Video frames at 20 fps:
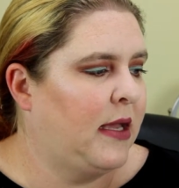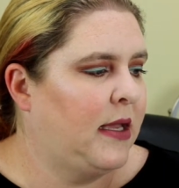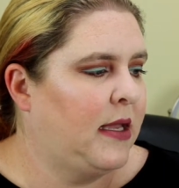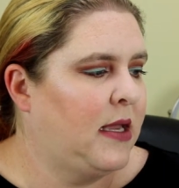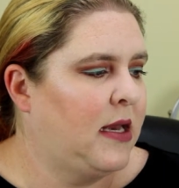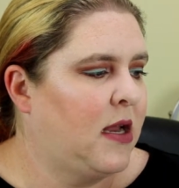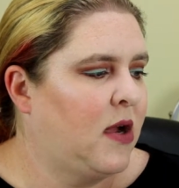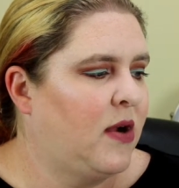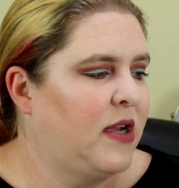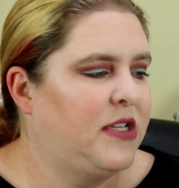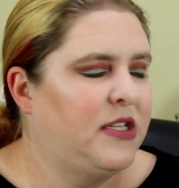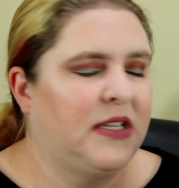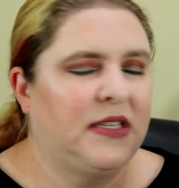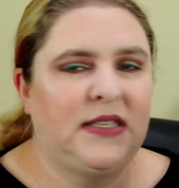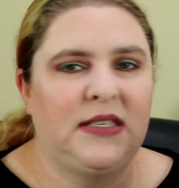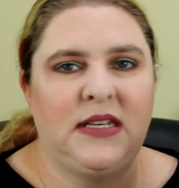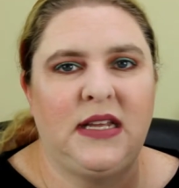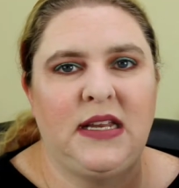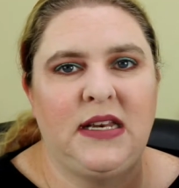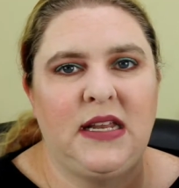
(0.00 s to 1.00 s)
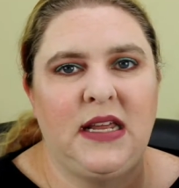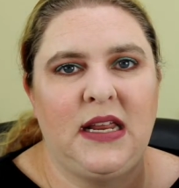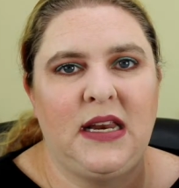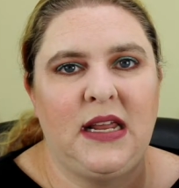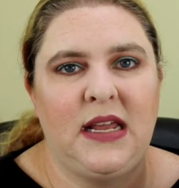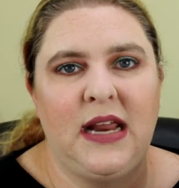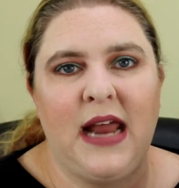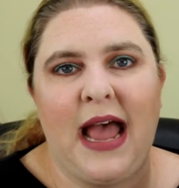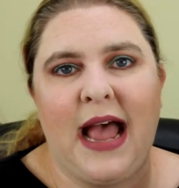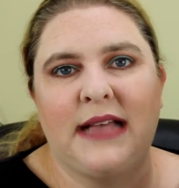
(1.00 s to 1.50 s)
you know,
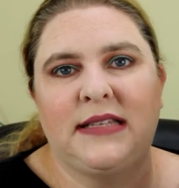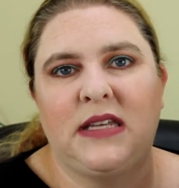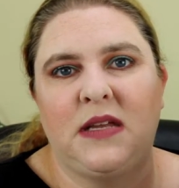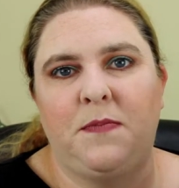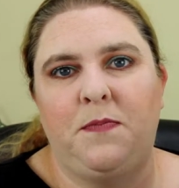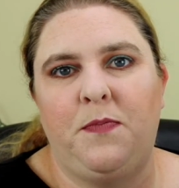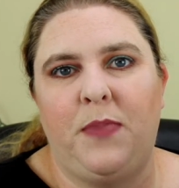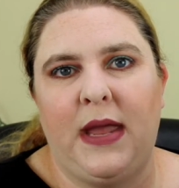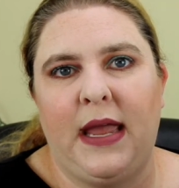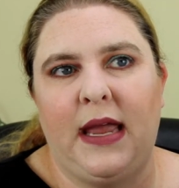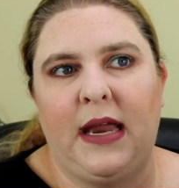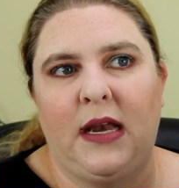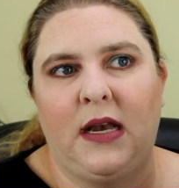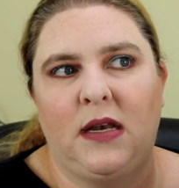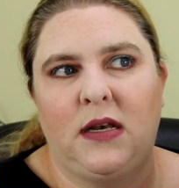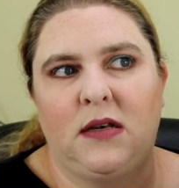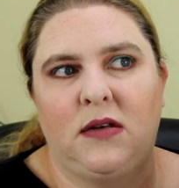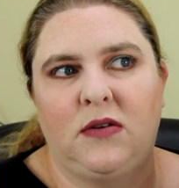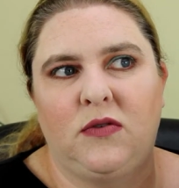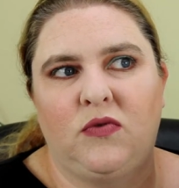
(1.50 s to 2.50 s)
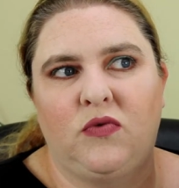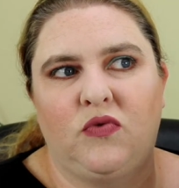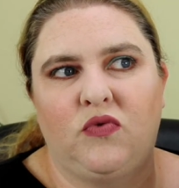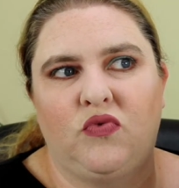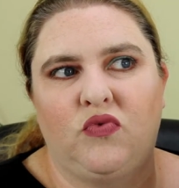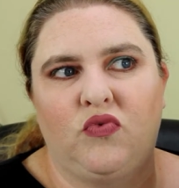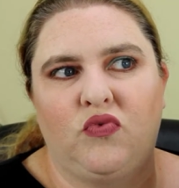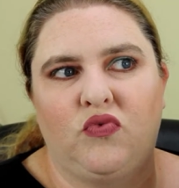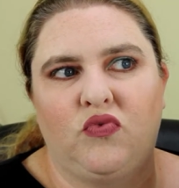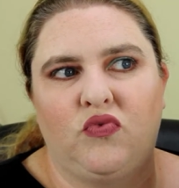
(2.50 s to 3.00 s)
it hasn't been
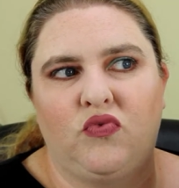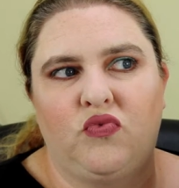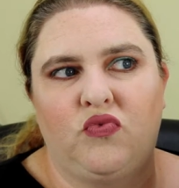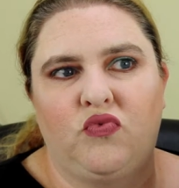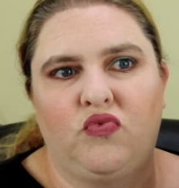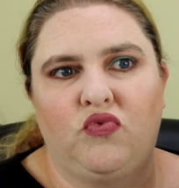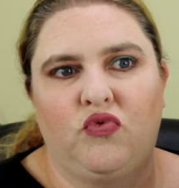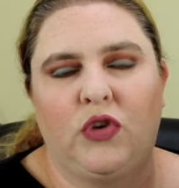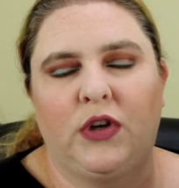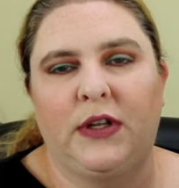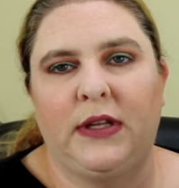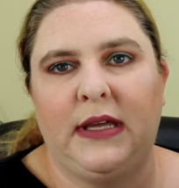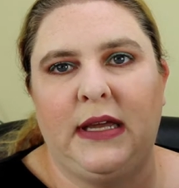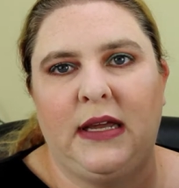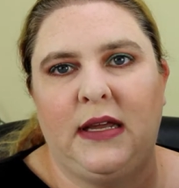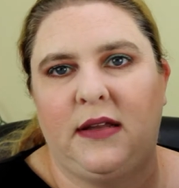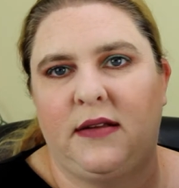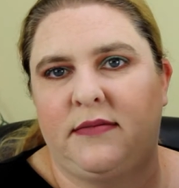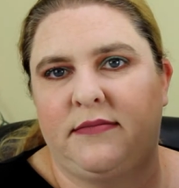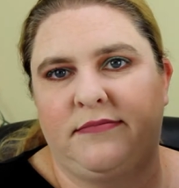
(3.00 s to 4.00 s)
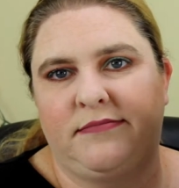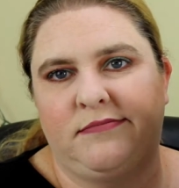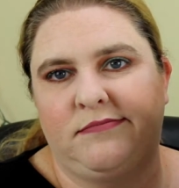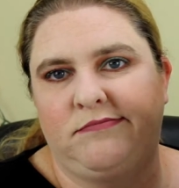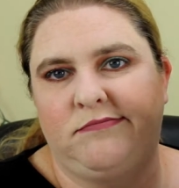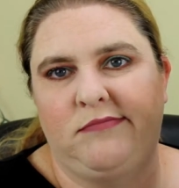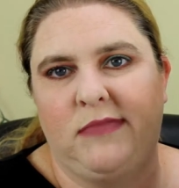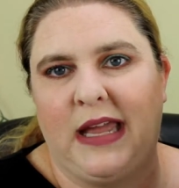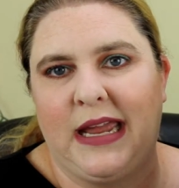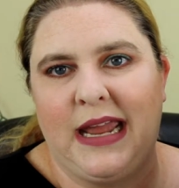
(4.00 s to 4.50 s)
really,
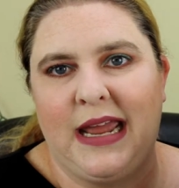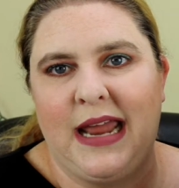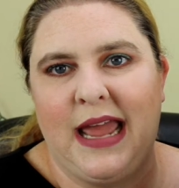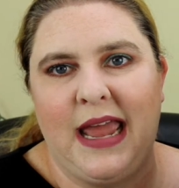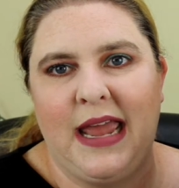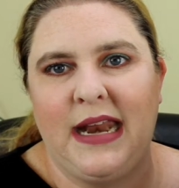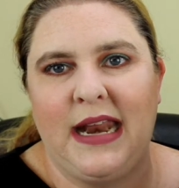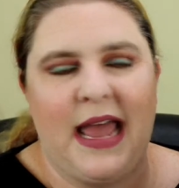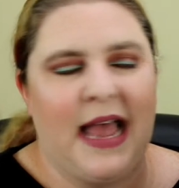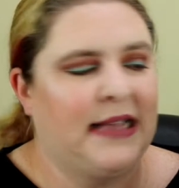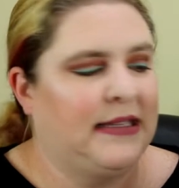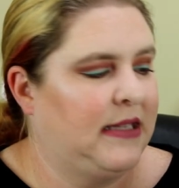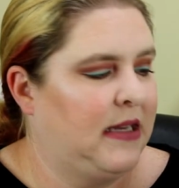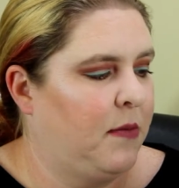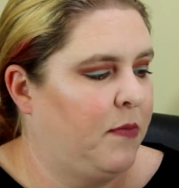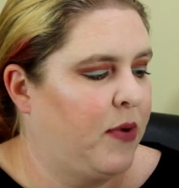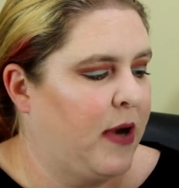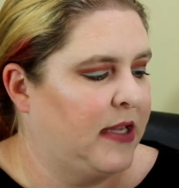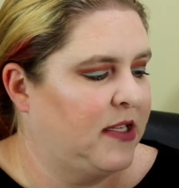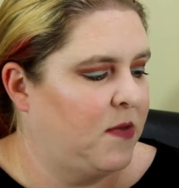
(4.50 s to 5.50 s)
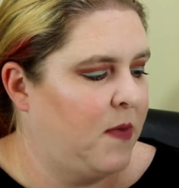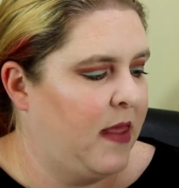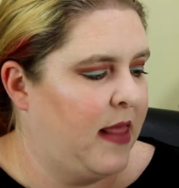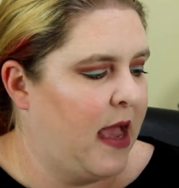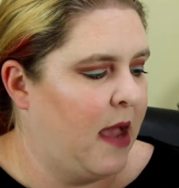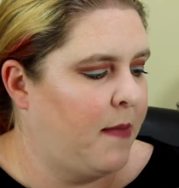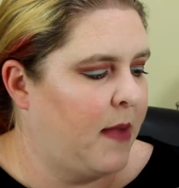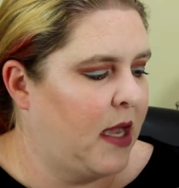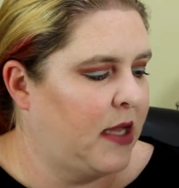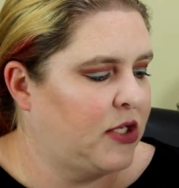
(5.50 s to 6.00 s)
like, it hasn't impressed me
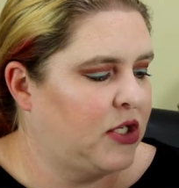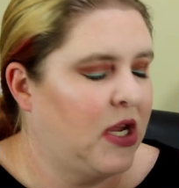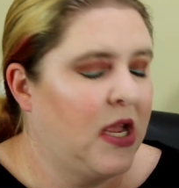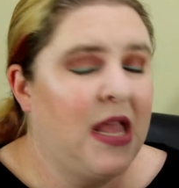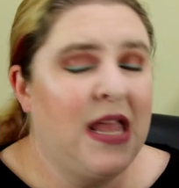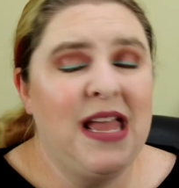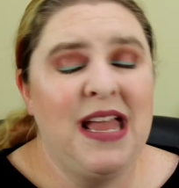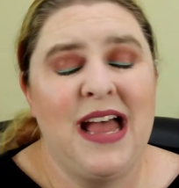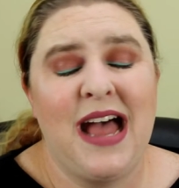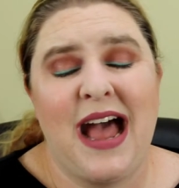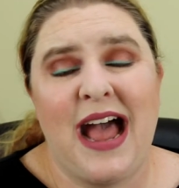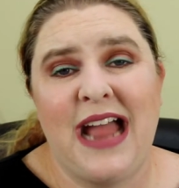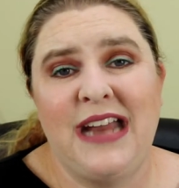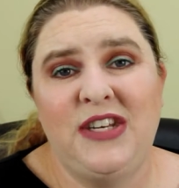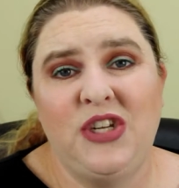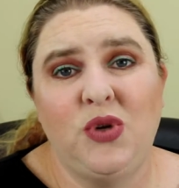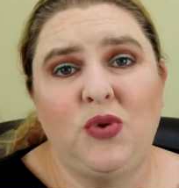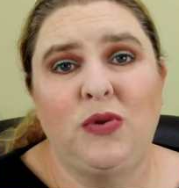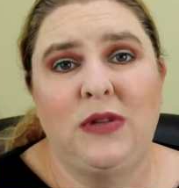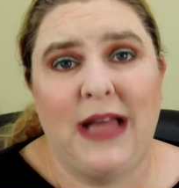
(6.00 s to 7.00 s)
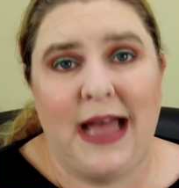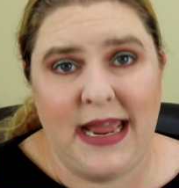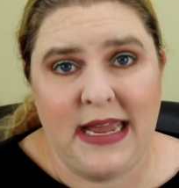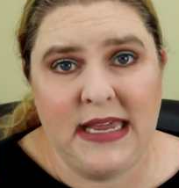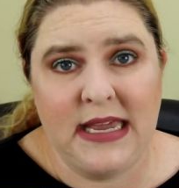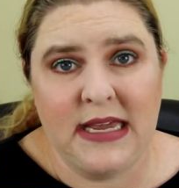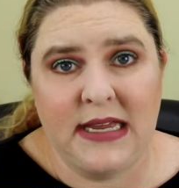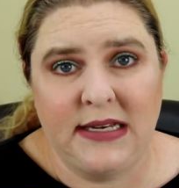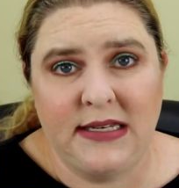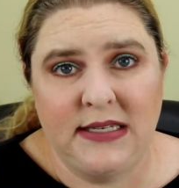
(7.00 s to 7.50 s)
that much. I do
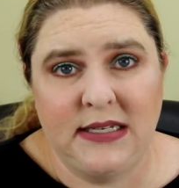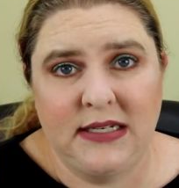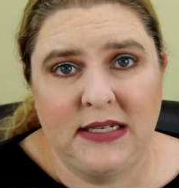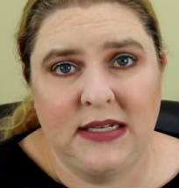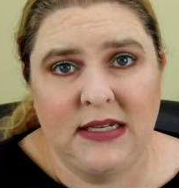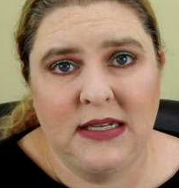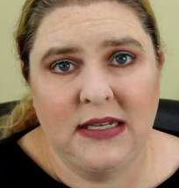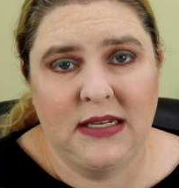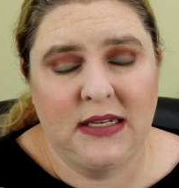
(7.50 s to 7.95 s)
like it.